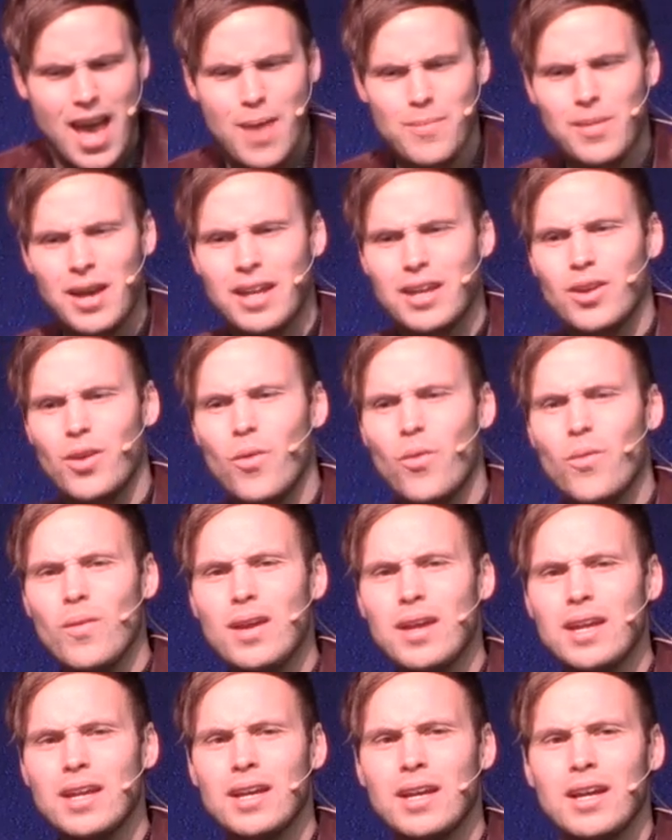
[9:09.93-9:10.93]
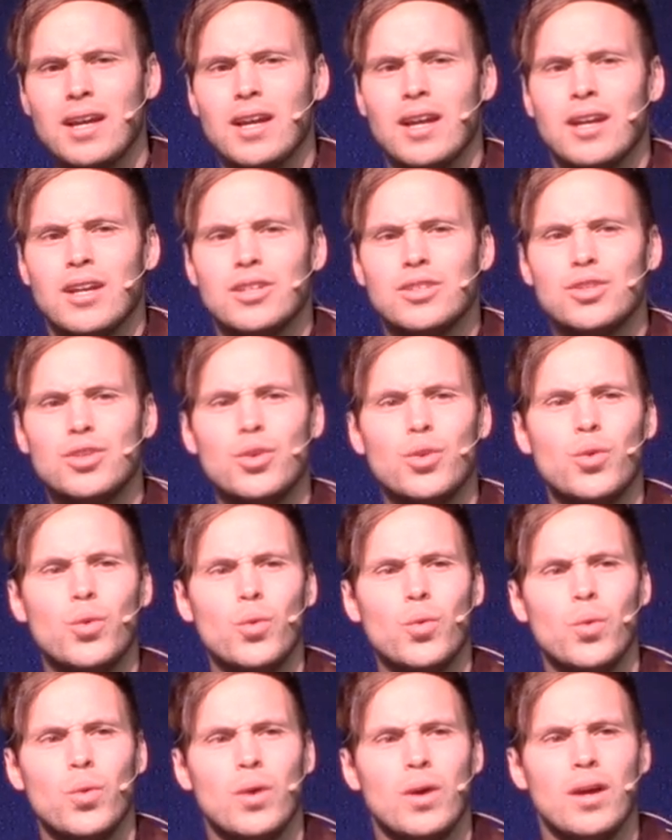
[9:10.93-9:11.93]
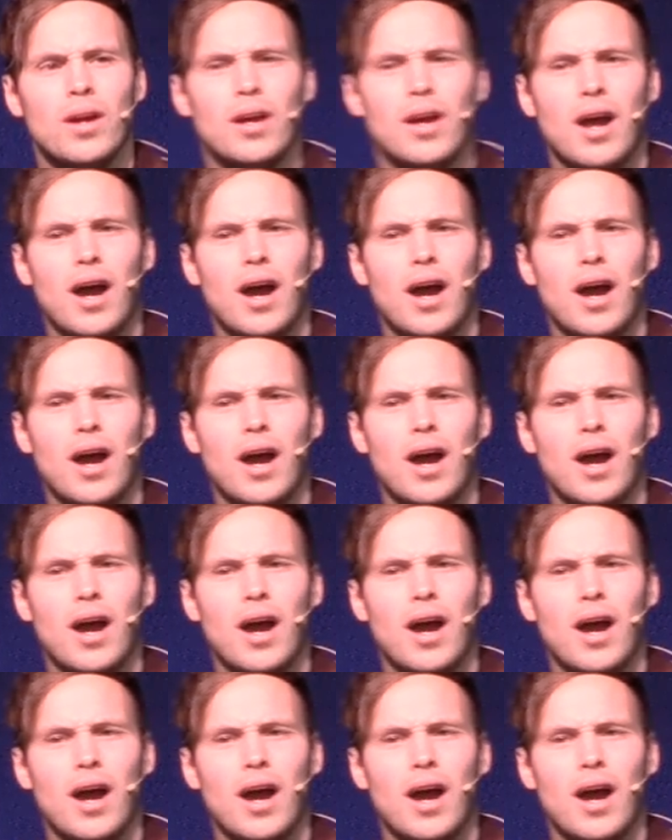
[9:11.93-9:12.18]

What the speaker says: am I going to